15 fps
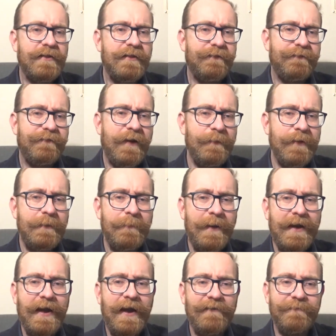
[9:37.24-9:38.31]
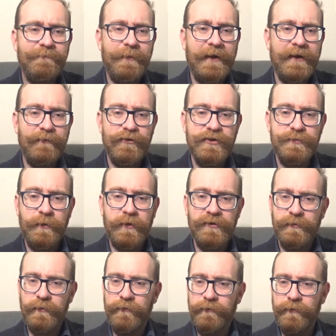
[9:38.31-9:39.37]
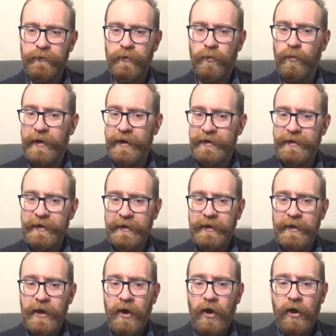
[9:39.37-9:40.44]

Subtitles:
The famine may have been responsible for the weakening